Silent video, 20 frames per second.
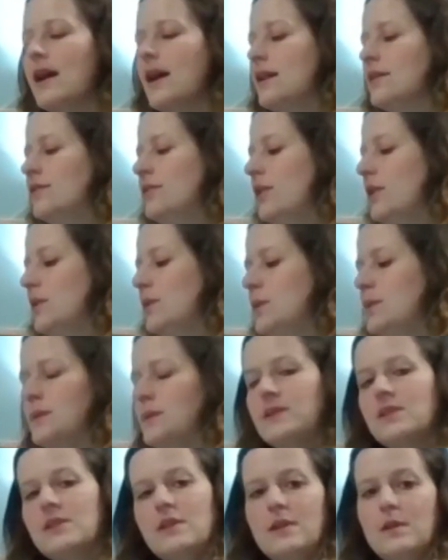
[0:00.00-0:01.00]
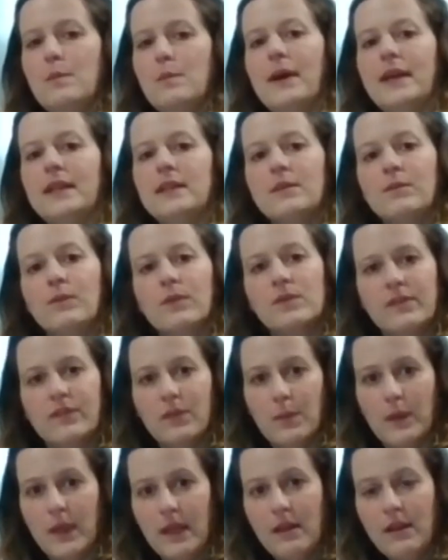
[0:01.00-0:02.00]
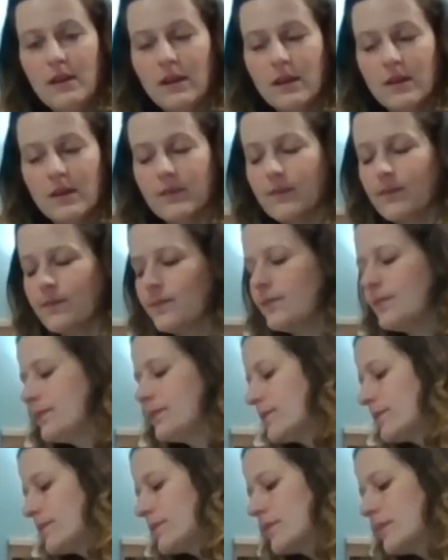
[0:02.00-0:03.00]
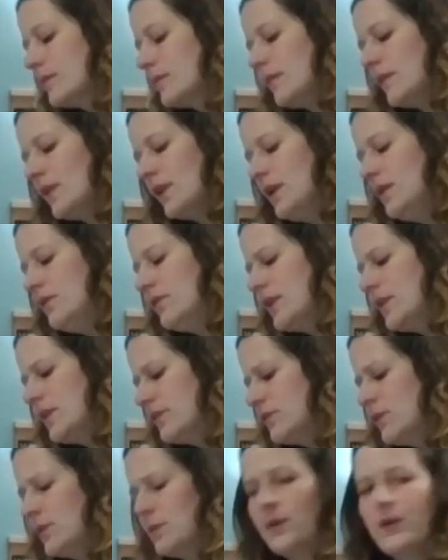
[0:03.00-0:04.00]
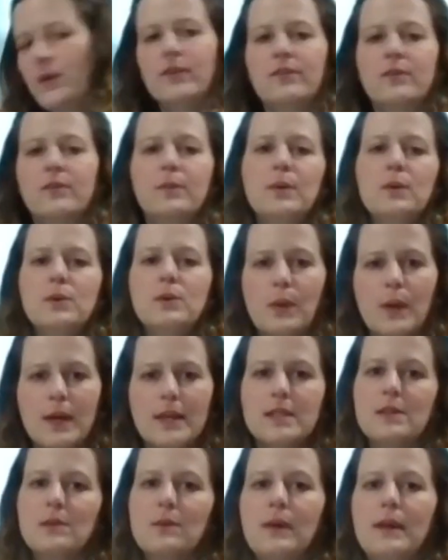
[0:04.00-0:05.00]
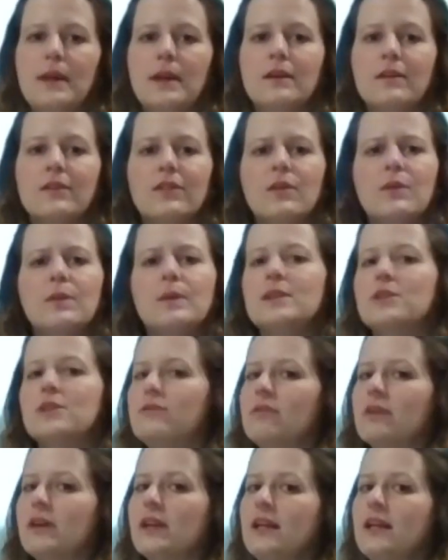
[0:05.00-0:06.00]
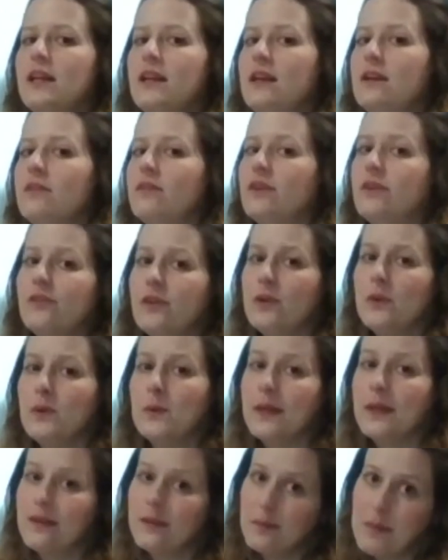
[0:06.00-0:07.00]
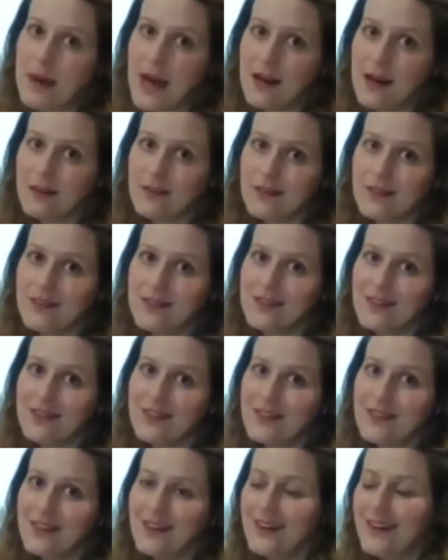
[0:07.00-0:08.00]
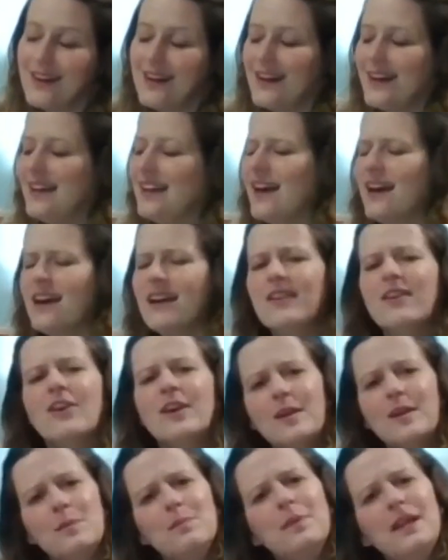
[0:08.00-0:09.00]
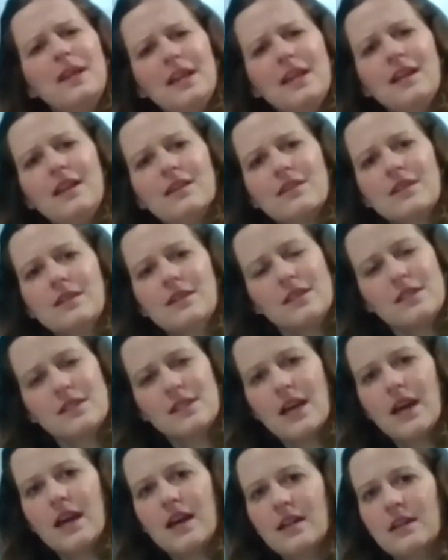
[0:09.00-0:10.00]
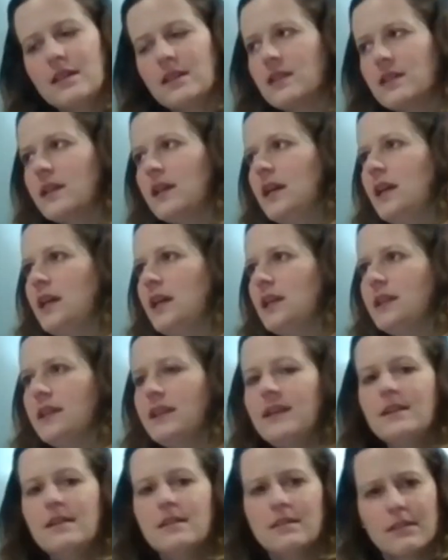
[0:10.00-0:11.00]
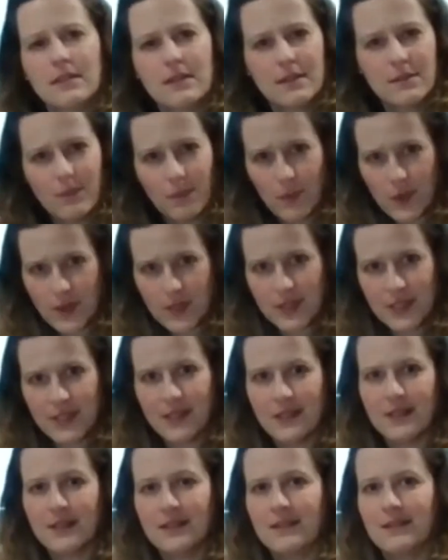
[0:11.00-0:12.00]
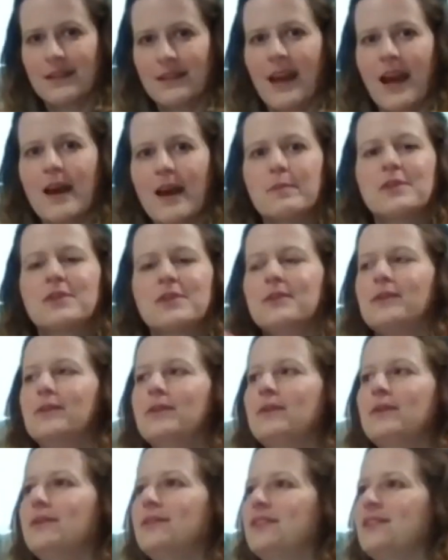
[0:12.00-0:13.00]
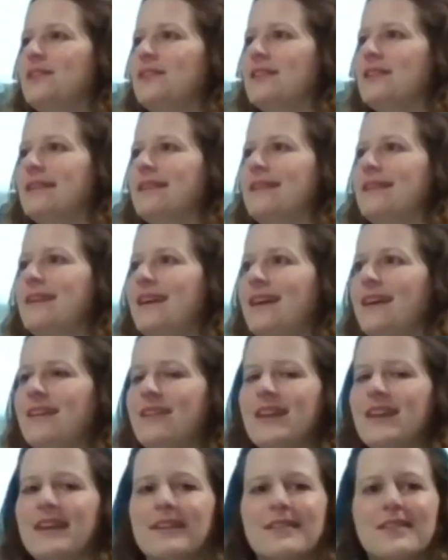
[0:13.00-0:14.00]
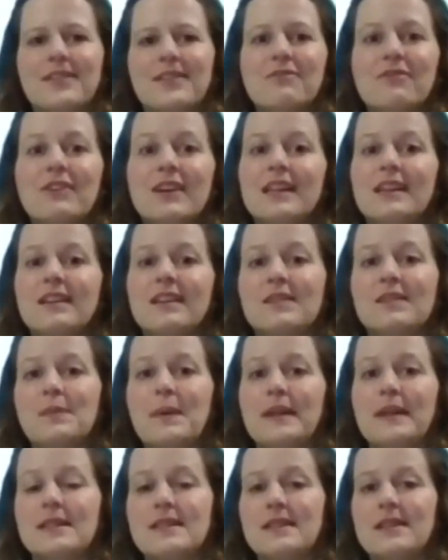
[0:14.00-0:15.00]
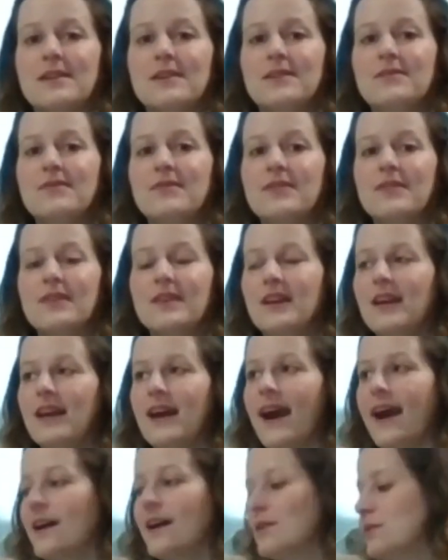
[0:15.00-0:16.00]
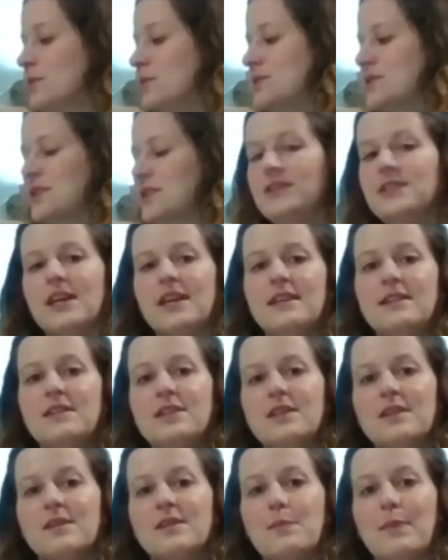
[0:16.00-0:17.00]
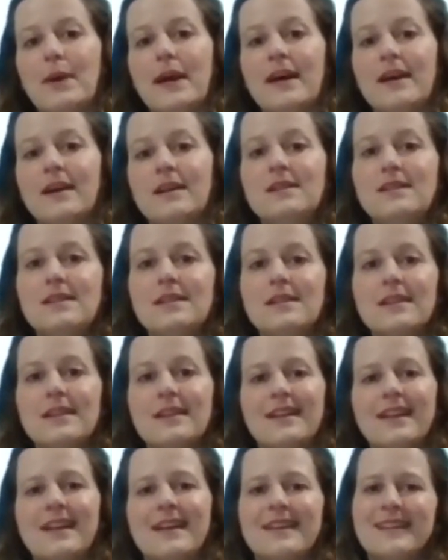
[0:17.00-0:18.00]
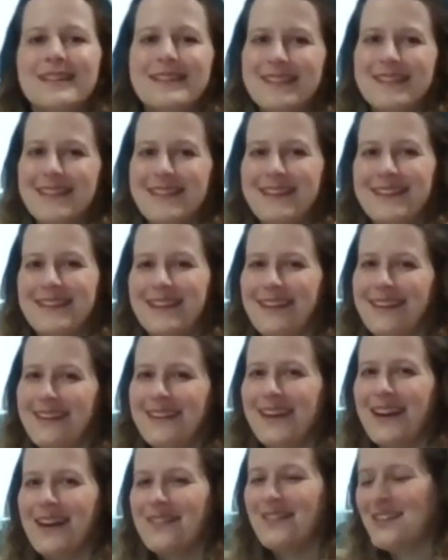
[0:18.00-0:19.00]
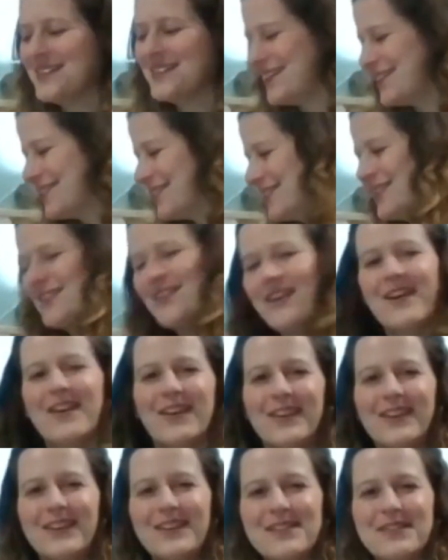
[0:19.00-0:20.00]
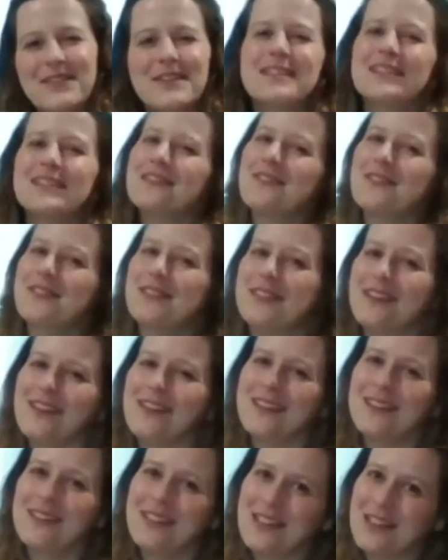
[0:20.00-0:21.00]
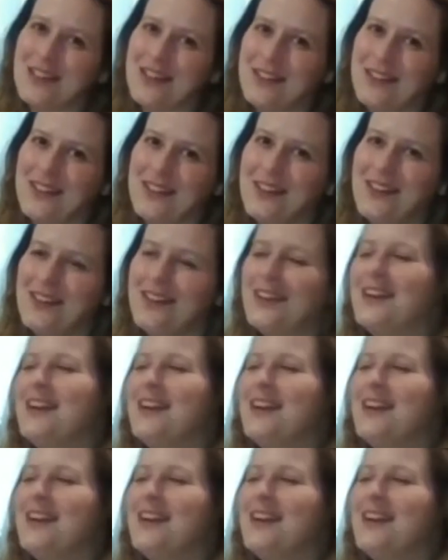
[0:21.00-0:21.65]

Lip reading: So we want to do the bedding once a week. If that's not possible, twice a week. So we should really leave it 2 weeks max. And I completely understand these washing capsules and things are really expensive. And also changing the bed, unless, you know, you have it down to an art, which obviously I can show you.